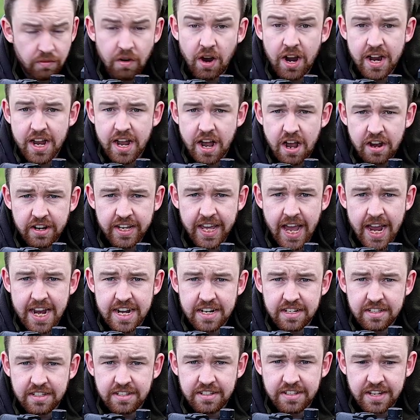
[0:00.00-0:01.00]
Right,
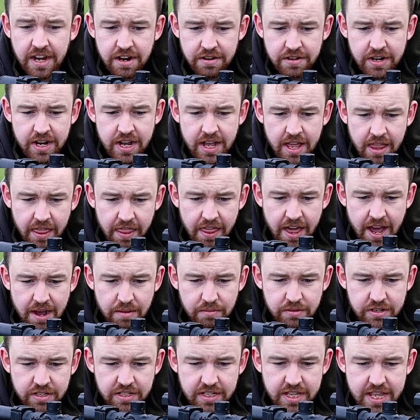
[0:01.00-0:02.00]
okay, so
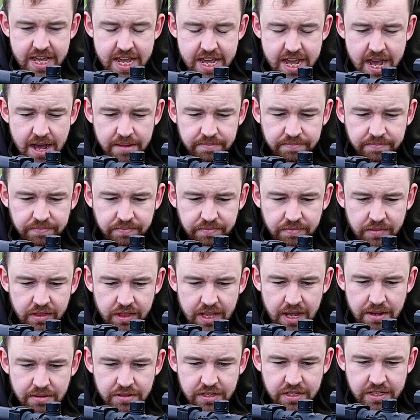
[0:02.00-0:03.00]
that was the um,
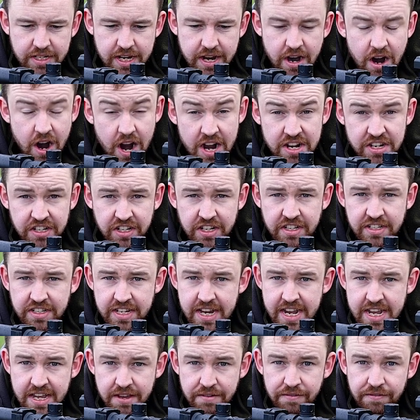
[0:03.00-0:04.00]
that was a zero. As you can
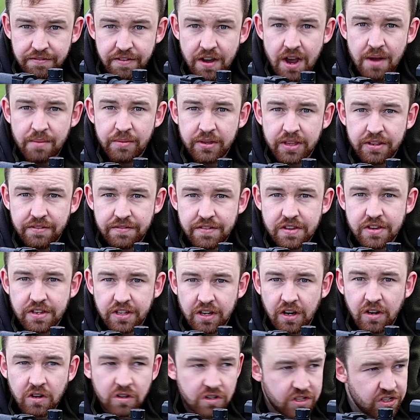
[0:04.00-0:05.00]
see, confirmed with a few
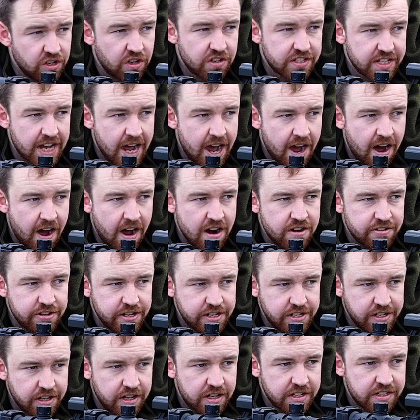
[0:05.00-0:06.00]
gong shots at
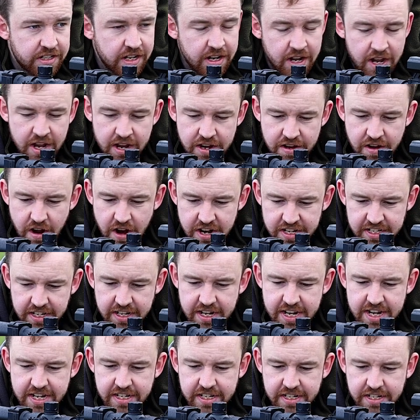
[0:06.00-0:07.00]
100 yards. Nice
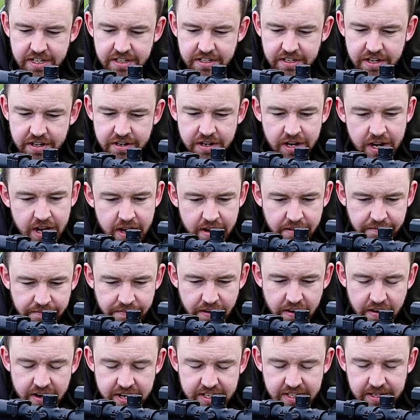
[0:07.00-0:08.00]
and easy to do.
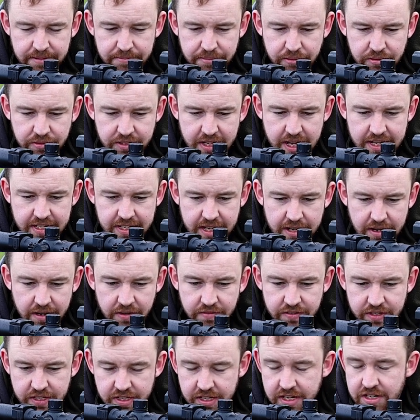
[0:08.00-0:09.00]
Very simple setup.
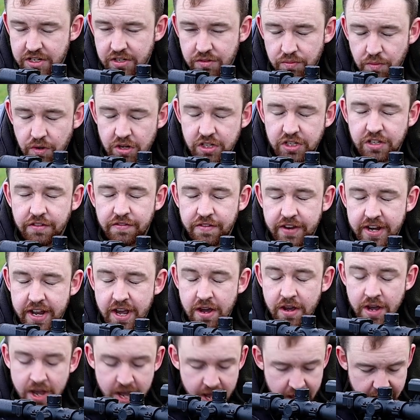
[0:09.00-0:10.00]
Obviously, just watch the
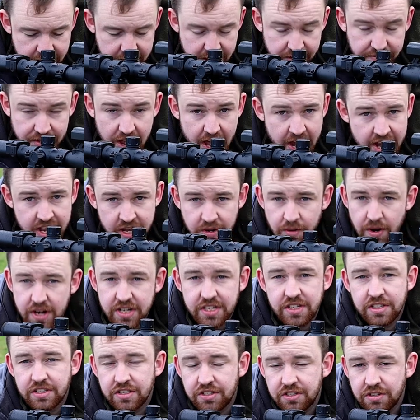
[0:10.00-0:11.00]
video. And you have any
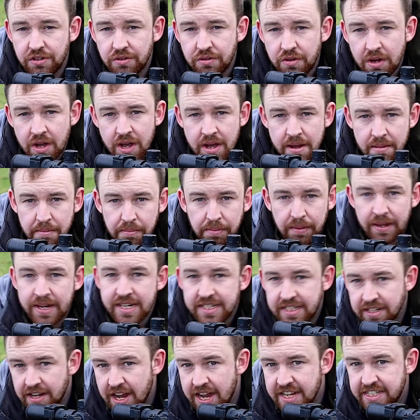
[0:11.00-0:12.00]
questions at all,
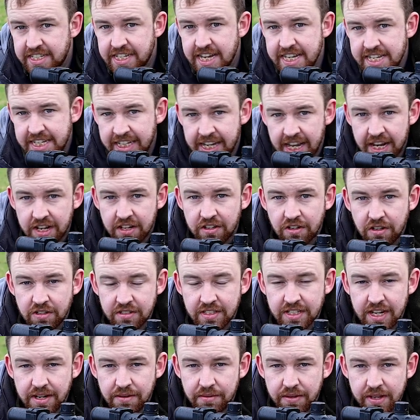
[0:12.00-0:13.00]
please don't hesitate to get in
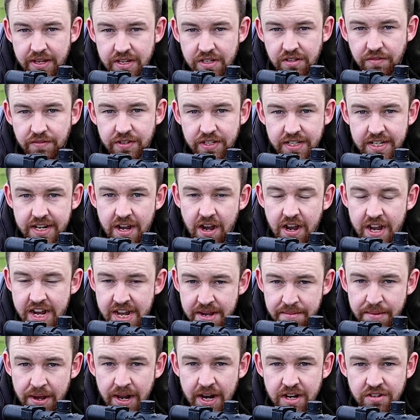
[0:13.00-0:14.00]
contact with us. Obviously, our
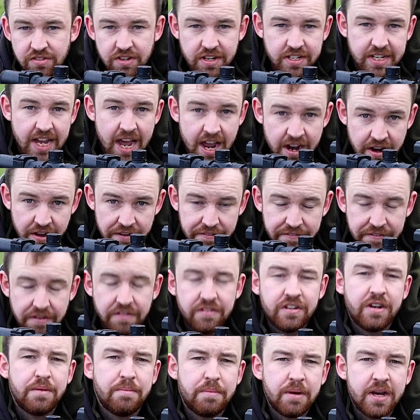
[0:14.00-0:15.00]
email address and our
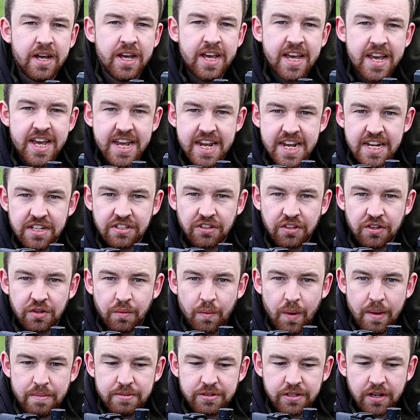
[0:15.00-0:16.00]
phone number is on
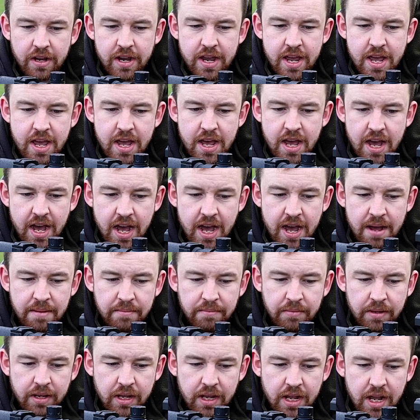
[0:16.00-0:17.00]
the website.
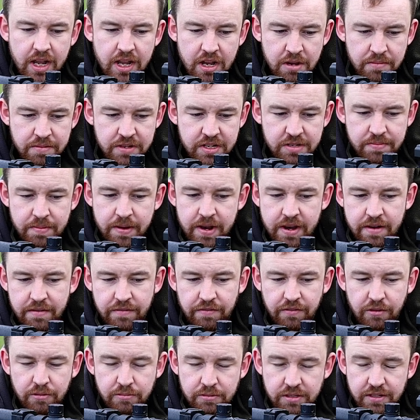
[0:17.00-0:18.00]
Um, I hope this has been an
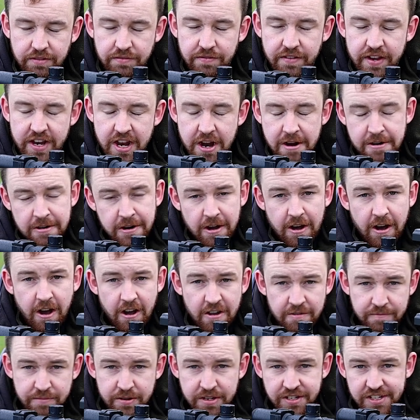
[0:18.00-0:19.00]
informative video.
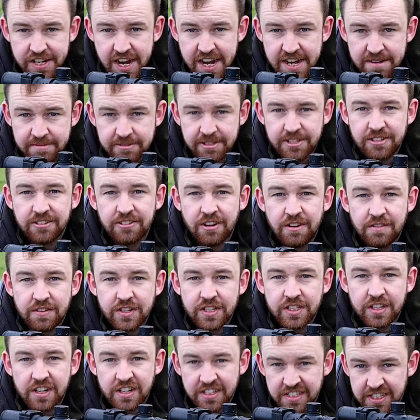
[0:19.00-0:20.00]
I've been James, your night
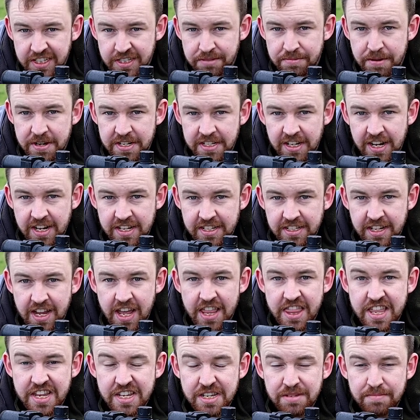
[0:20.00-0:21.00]
vision hunting specialist,
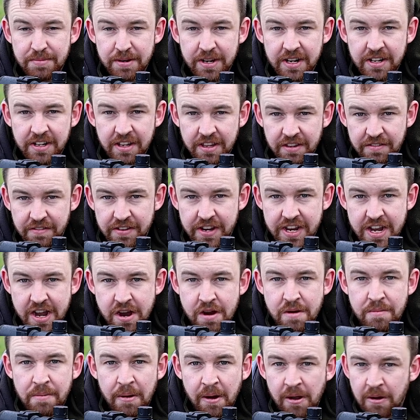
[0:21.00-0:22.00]
and this has been another
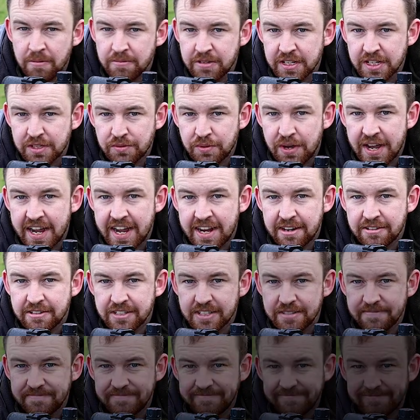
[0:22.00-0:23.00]
video by Optics
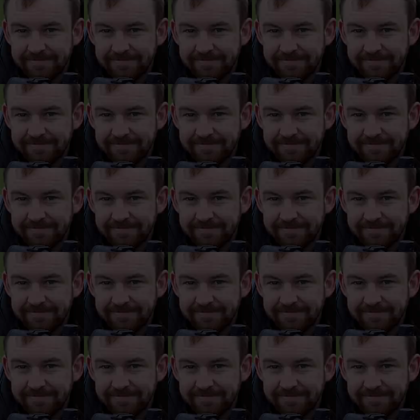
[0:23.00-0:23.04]
Warehouse.